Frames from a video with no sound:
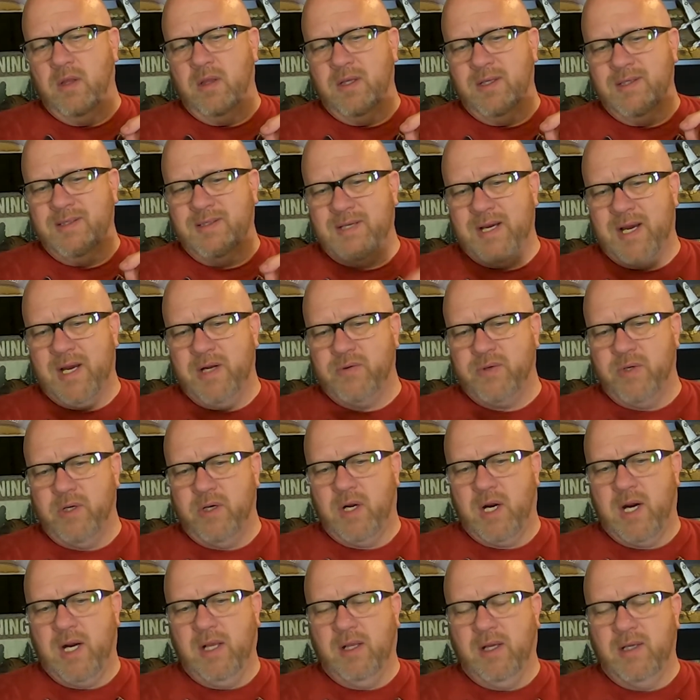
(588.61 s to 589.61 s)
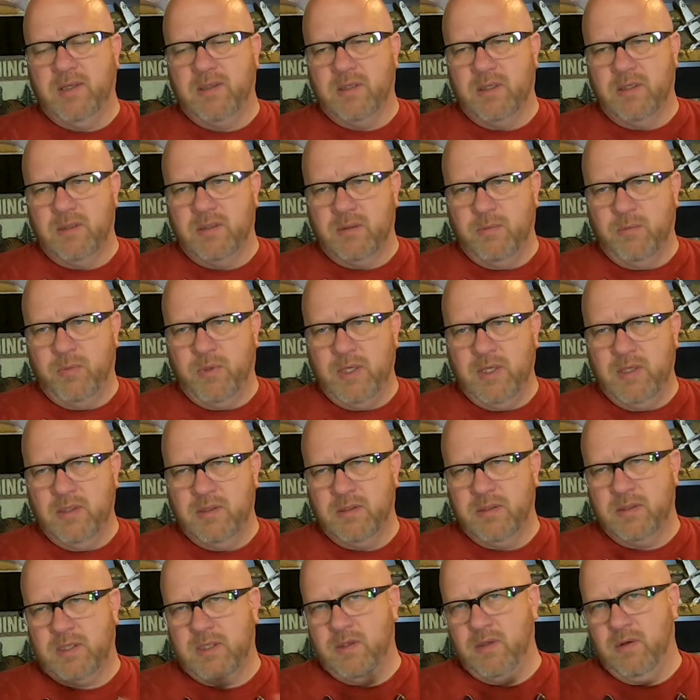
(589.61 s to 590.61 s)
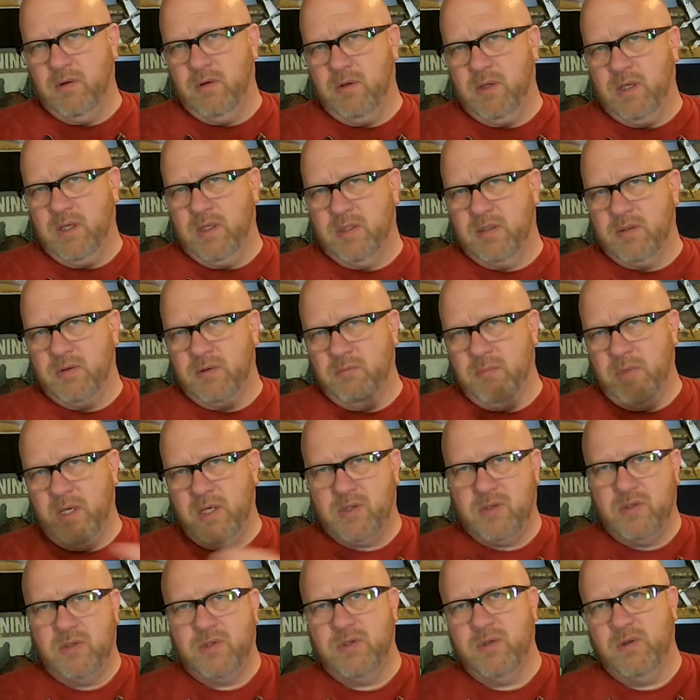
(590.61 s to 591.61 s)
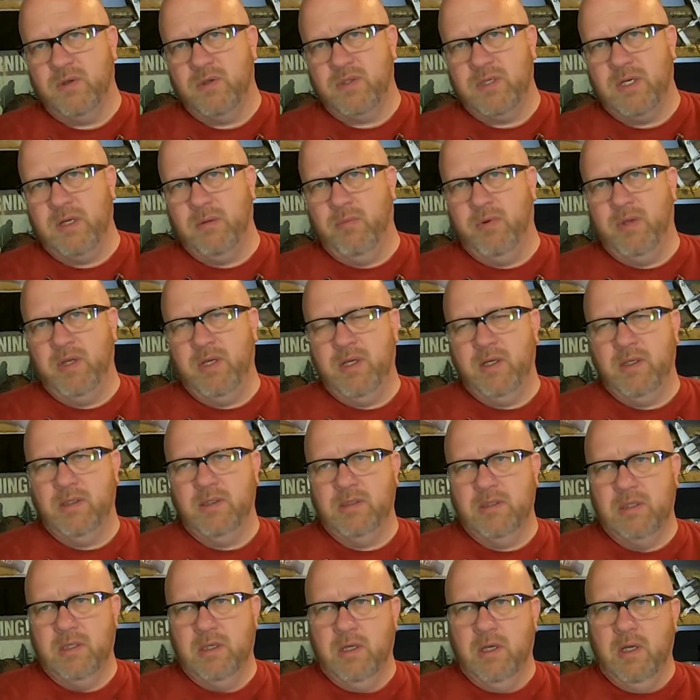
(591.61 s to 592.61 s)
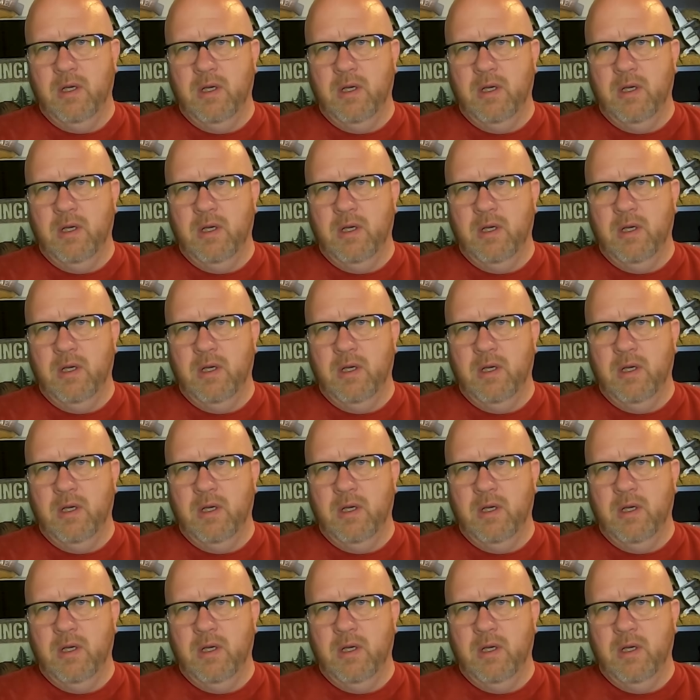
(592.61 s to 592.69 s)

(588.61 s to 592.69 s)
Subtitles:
exaggerated highlights on some things is miniatures do the same things.